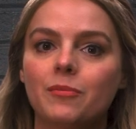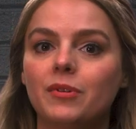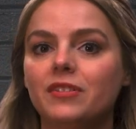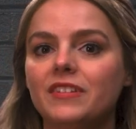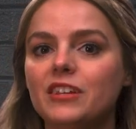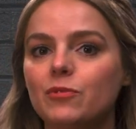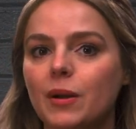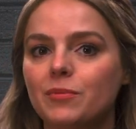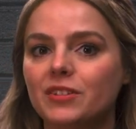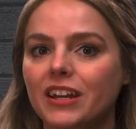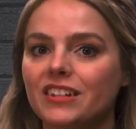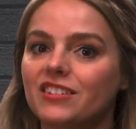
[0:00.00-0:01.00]
But these
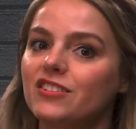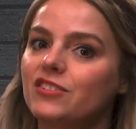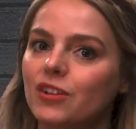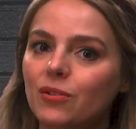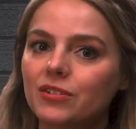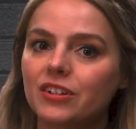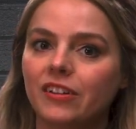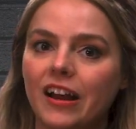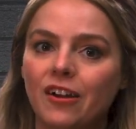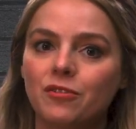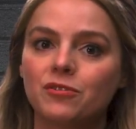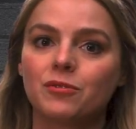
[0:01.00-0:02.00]
websites don't
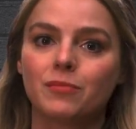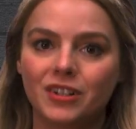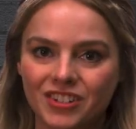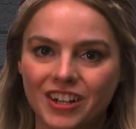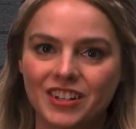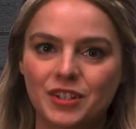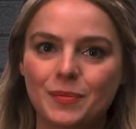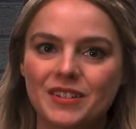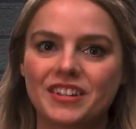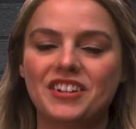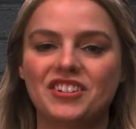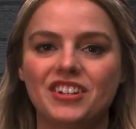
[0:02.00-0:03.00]
allow for much
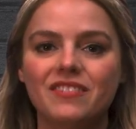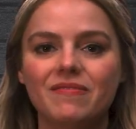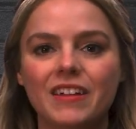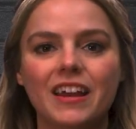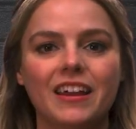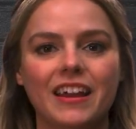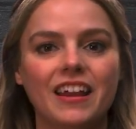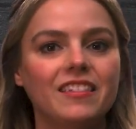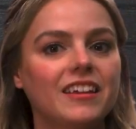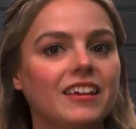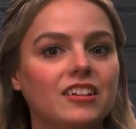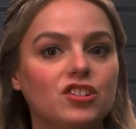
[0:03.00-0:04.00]
customization and
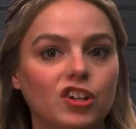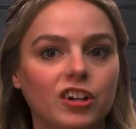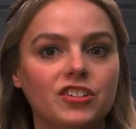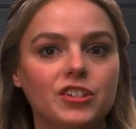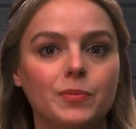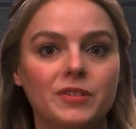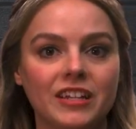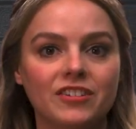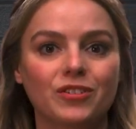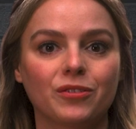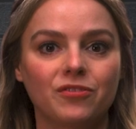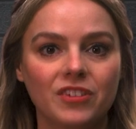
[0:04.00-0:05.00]
they can charge
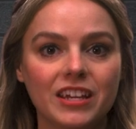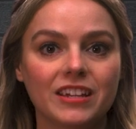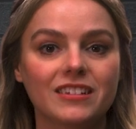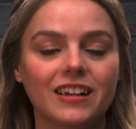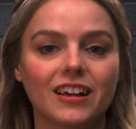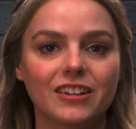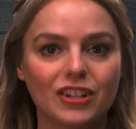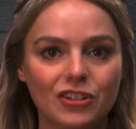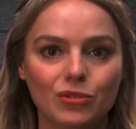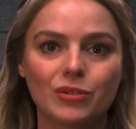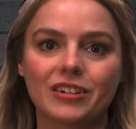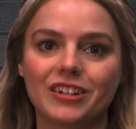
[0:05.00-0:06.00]
substantial fees on
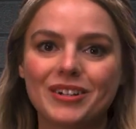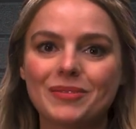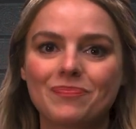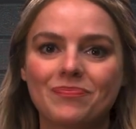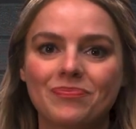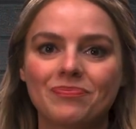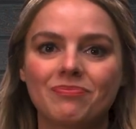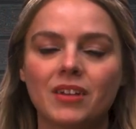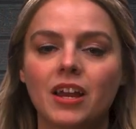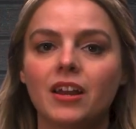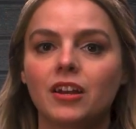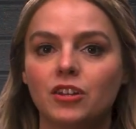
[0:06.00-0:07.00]
each order.
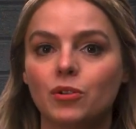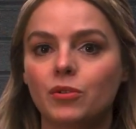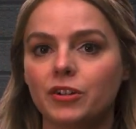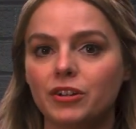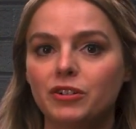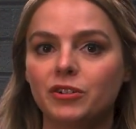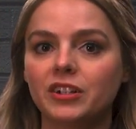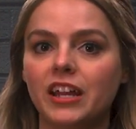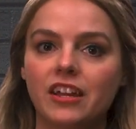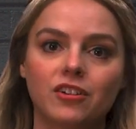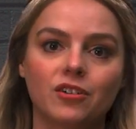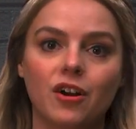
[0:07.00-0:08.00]
You could
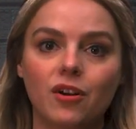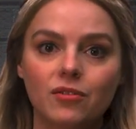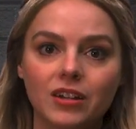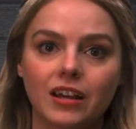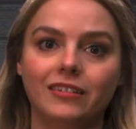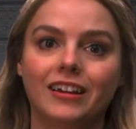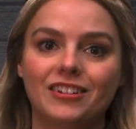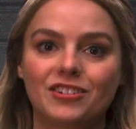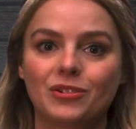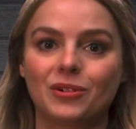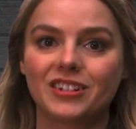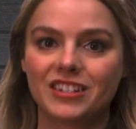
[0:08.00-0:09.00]
create your own online
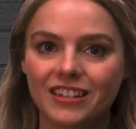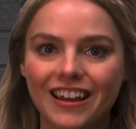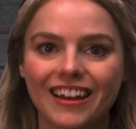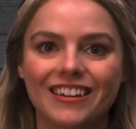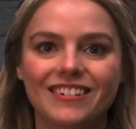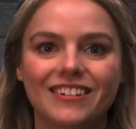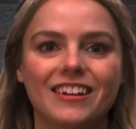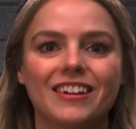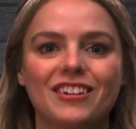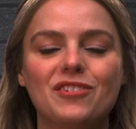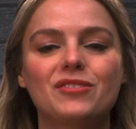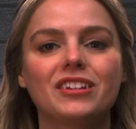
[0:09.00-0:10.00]
store instead
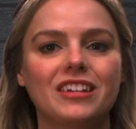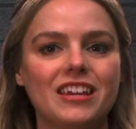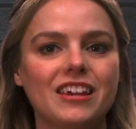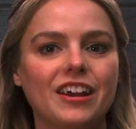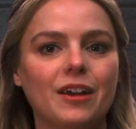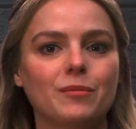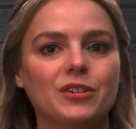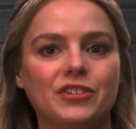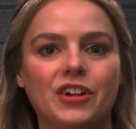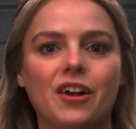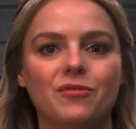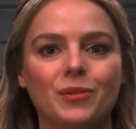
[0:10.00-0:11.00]
using e commerce
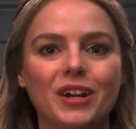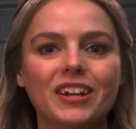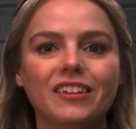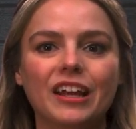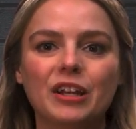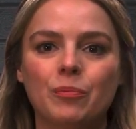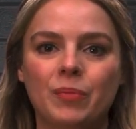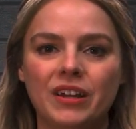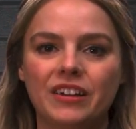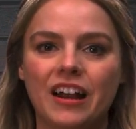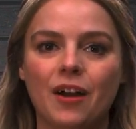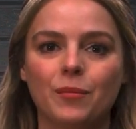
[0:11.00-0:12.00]
software like
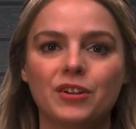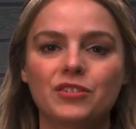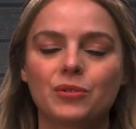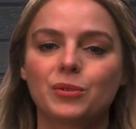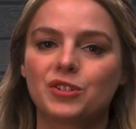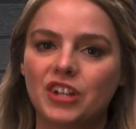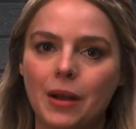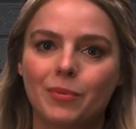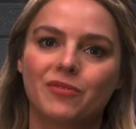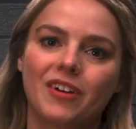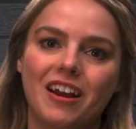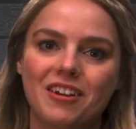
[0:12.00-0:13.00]
BigCommerce or
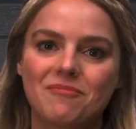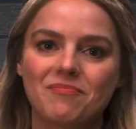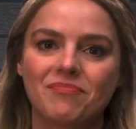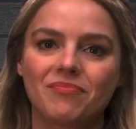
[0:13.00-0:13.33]
Shopify.